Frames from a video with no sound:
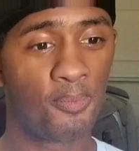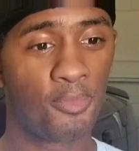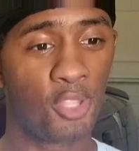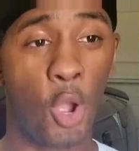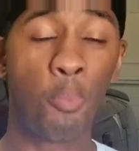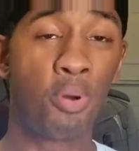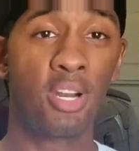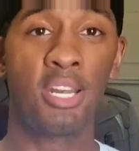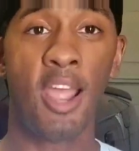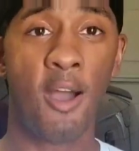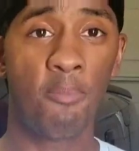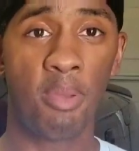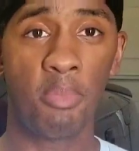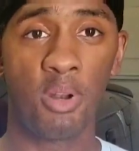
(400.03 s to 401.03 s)
don't put a
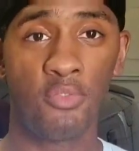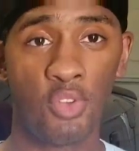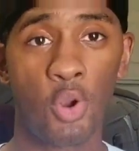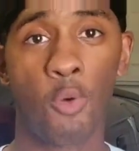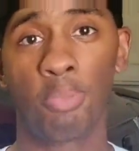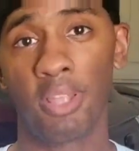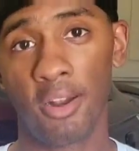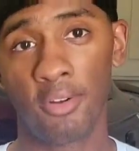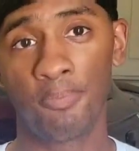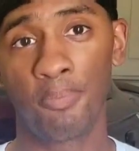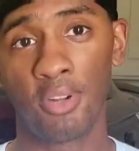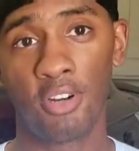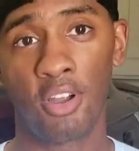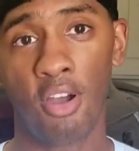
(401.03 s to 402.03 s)
down payment if you don't plan on
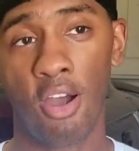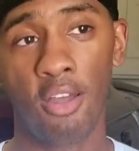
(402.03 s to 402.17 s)
putting the car.